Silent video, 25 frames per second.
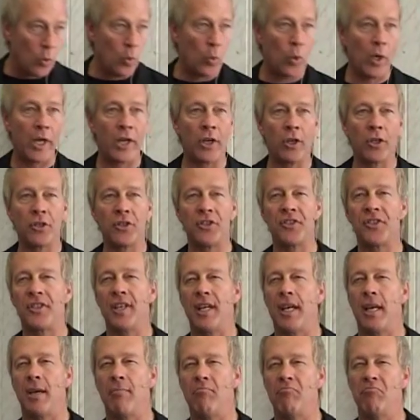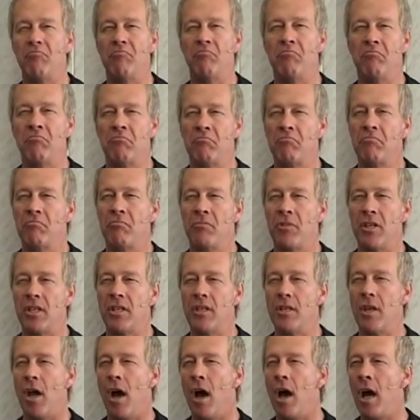what are some
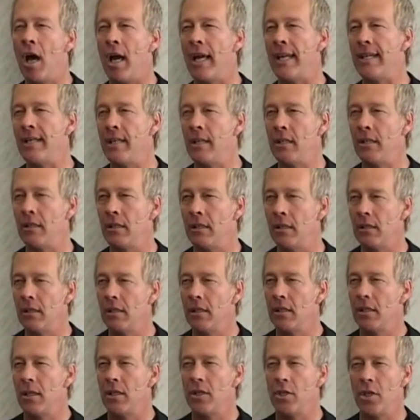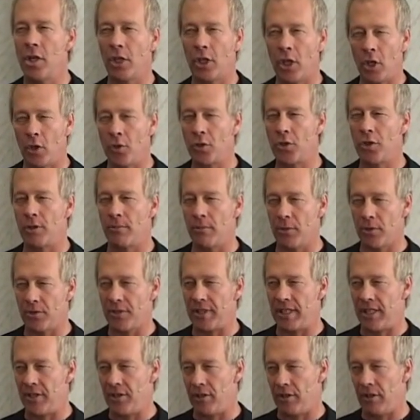
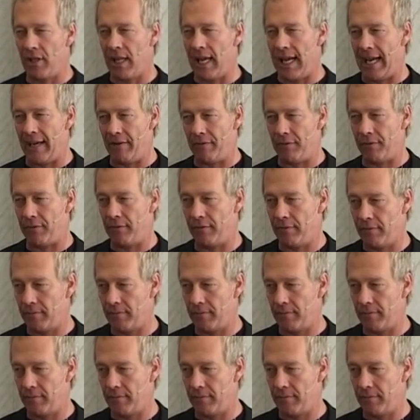non-negotiables in your life?